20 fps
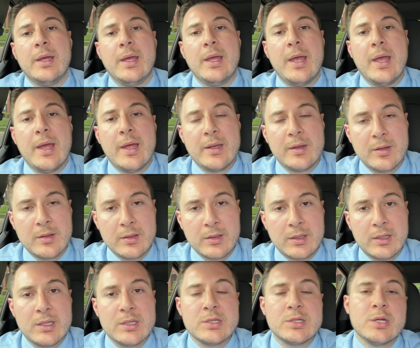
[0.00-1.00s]
and
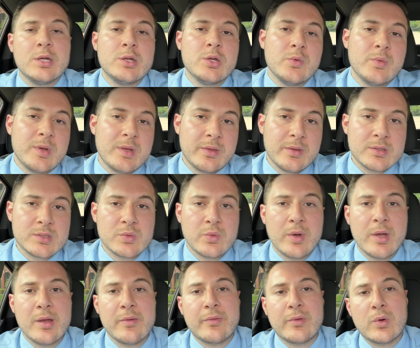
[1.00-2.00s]
continuing this
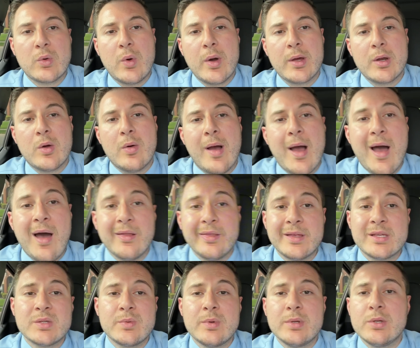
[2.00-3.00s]
way for quite a while,
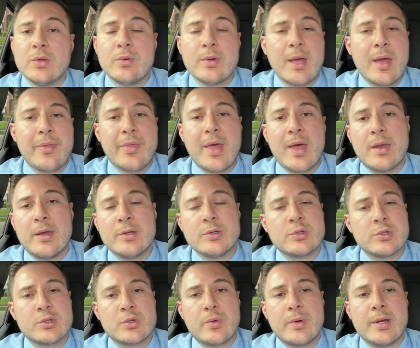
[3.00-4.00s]
unless we do get that
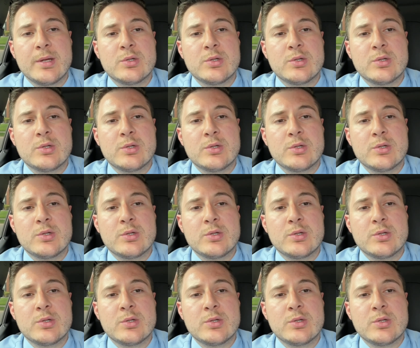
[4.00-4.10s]
interest rate